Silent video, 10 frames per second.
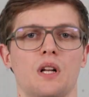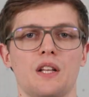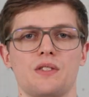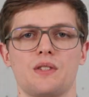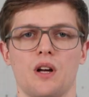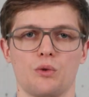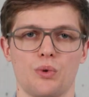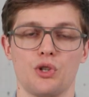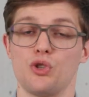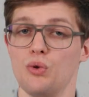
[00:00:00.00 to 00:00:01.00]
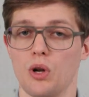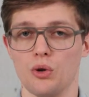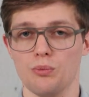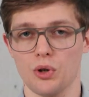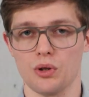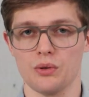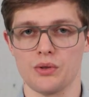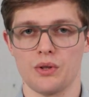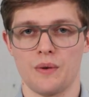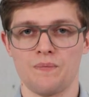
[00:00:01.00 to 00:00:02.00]
Let's start with the 2 load
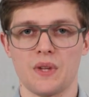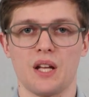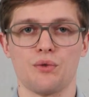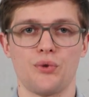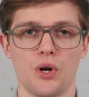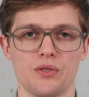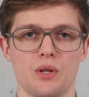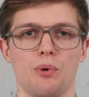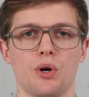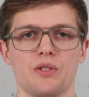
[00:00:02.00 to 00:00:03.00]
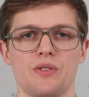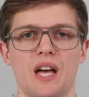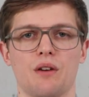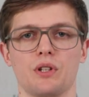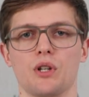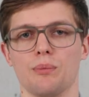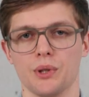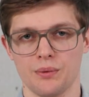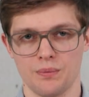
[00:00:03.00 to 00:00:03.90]
models, and first the points they have in common.